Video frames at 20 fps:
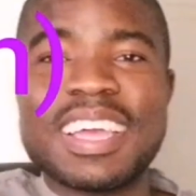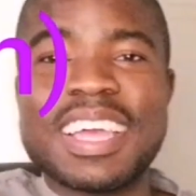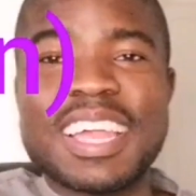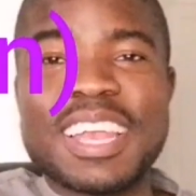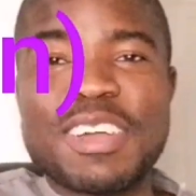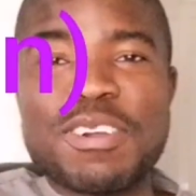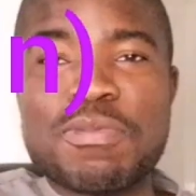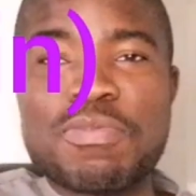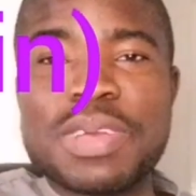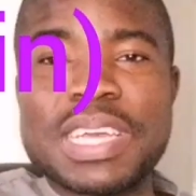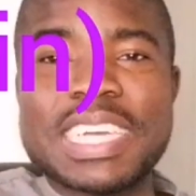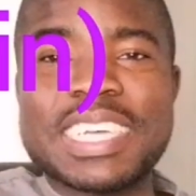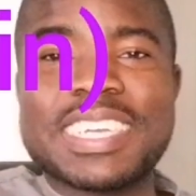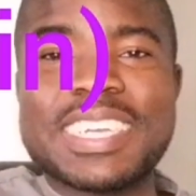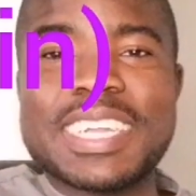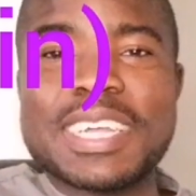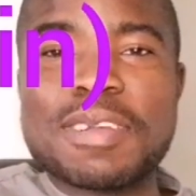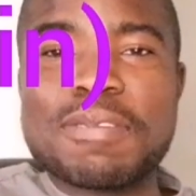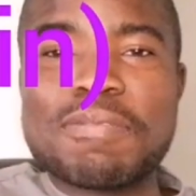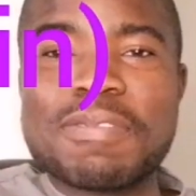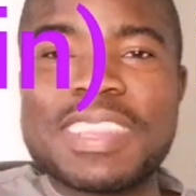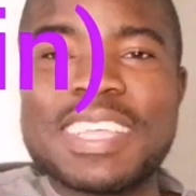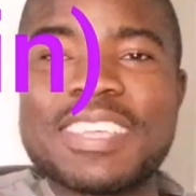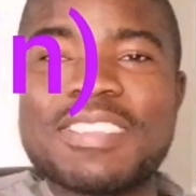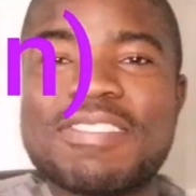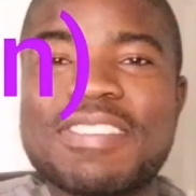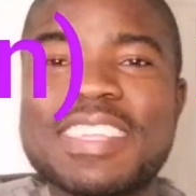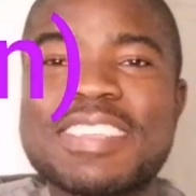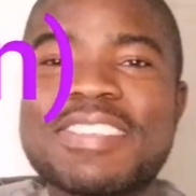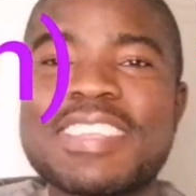Hello, big team.
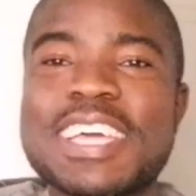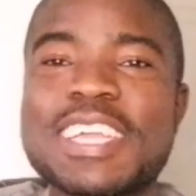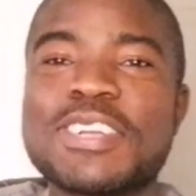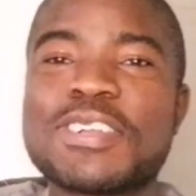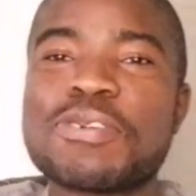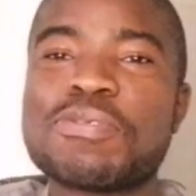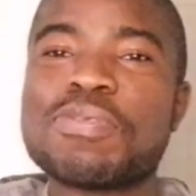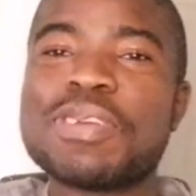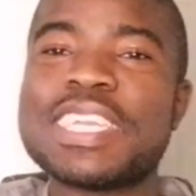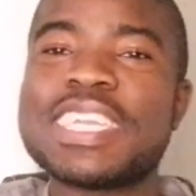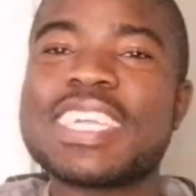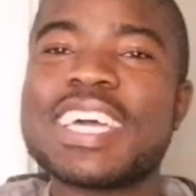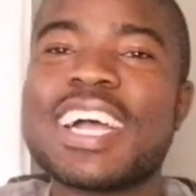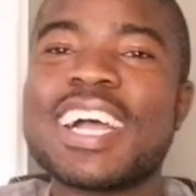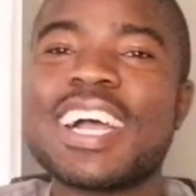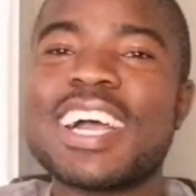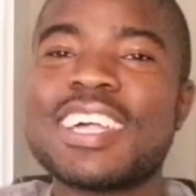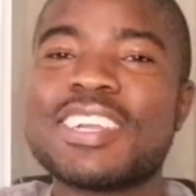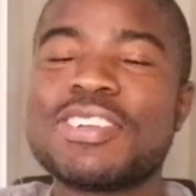This is Vincent Obita,